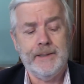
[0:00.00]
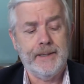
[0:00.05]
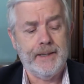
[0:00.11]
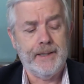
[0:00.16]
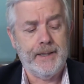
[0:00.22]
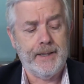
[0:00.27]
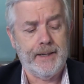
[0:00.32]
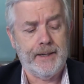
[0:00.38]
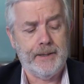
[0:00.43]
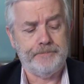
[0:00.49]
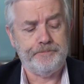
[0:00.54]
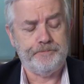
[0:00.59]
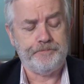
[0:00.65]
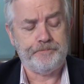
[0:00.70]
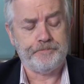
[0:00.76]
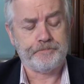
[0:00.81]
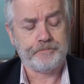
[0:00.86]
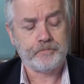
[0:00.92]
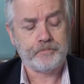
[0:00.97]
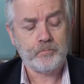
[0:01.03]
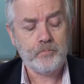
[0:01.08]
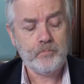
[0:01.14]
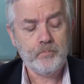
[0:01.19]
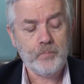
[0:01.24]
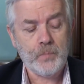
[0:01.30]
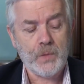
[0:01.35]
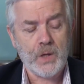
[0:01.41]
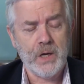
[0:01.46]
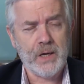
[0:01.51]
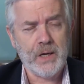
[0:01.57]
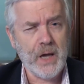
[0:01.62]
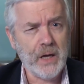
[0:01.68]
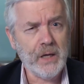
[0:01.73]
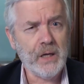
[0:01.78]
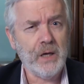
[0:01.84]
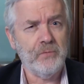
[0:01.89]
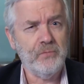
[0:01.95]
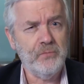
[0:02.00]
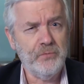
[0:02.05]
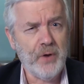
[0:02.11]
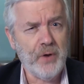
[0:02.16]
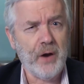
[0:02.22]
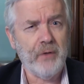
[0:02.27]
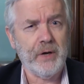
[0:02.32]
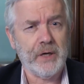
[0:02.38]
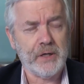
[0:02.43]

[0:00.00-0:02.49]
Um, it can get very